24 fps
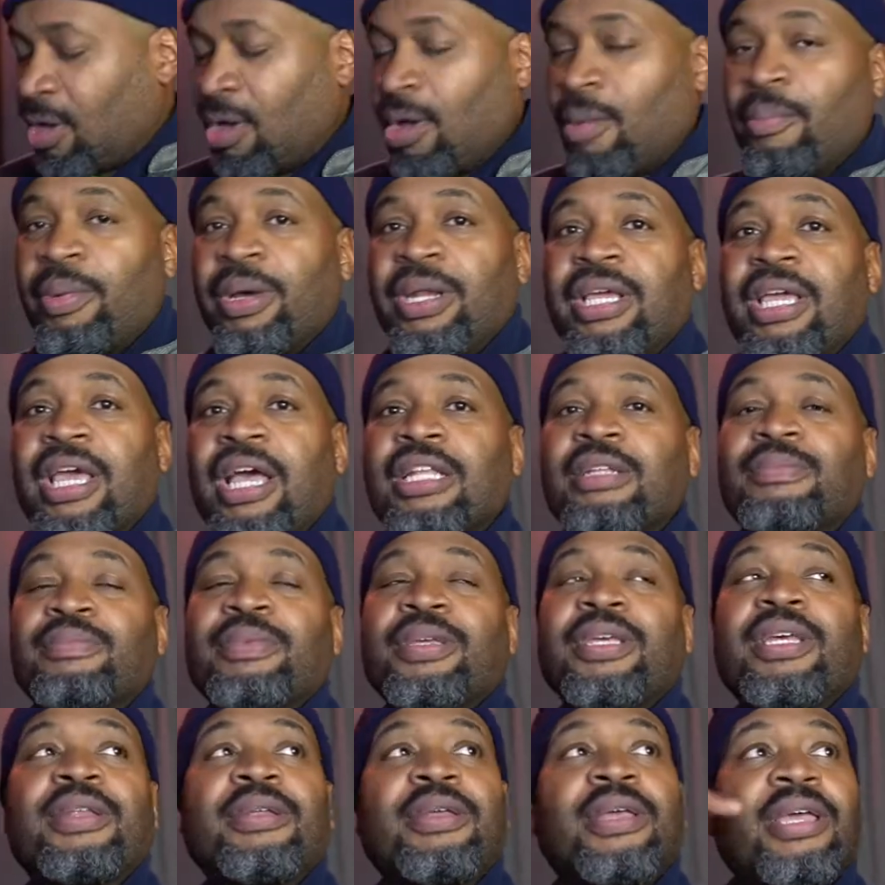But it got
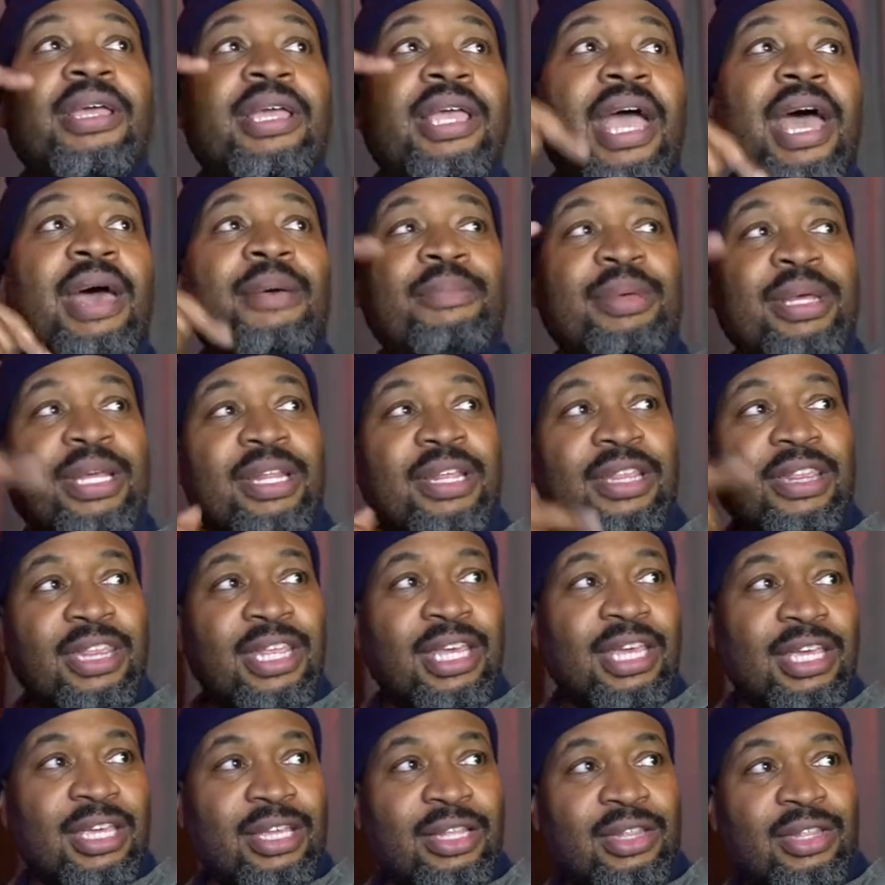it, it got me to
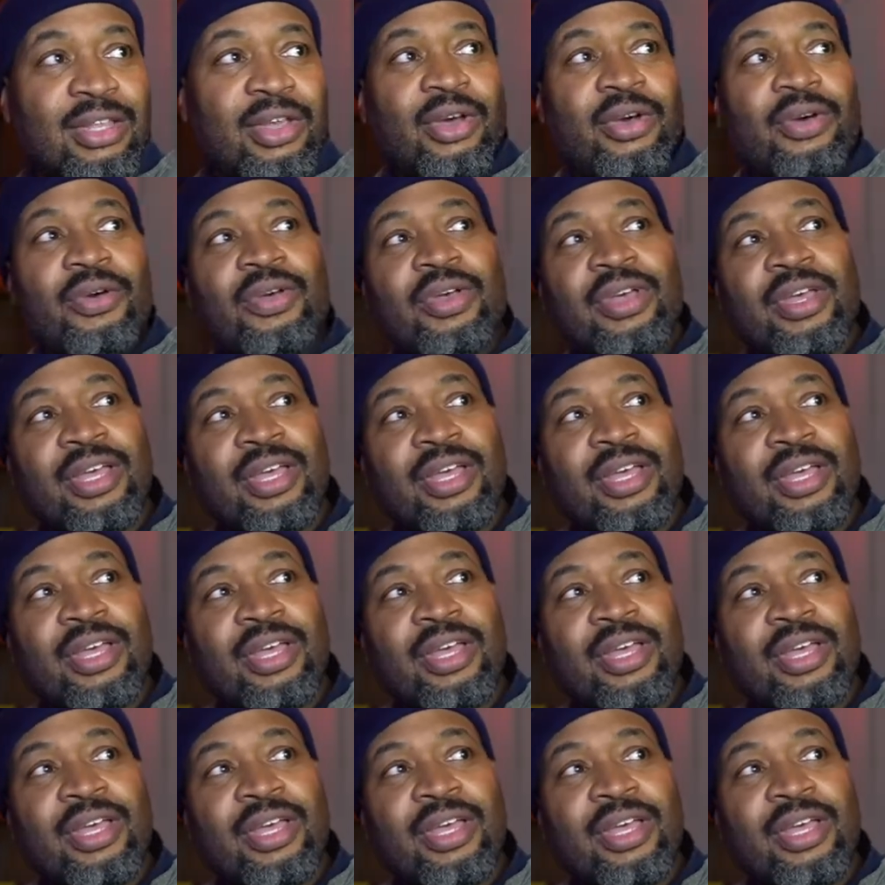thinking though